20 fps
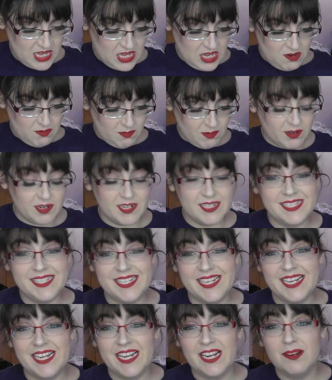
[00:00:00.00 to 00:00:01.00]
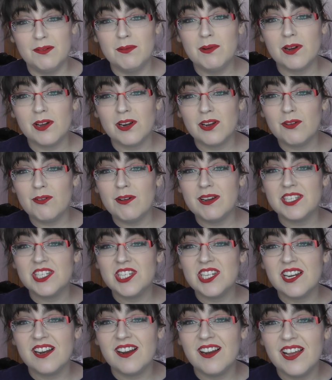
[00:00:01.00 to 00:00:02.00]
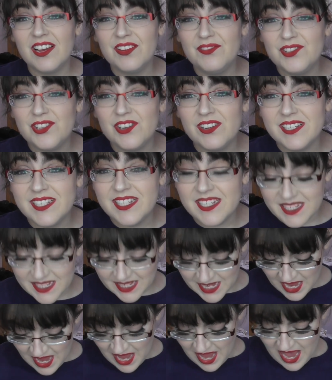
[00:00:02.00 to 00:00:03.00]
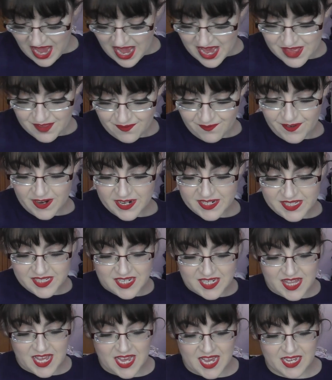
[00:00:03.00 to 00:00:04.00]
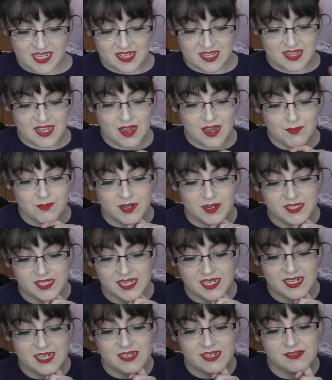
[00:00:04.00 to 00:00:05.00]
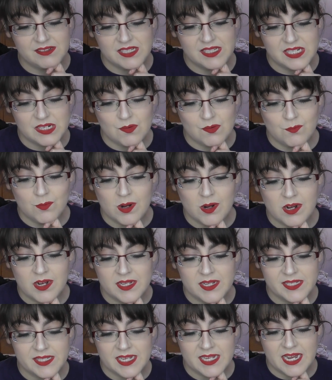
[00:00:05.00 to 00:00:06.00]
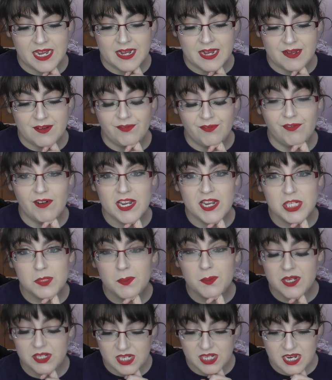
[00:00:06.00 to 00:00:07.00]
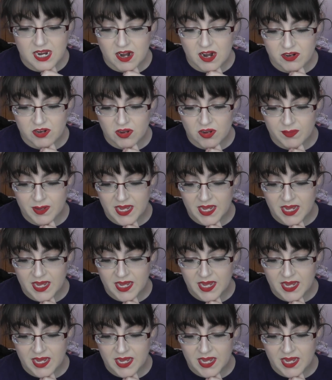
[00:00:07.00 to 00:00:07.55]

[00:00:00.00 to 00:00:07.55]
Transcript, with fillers: We're going to sit here, we're going to question our life choices. The first thing that was announced was Fresh Beauty are coming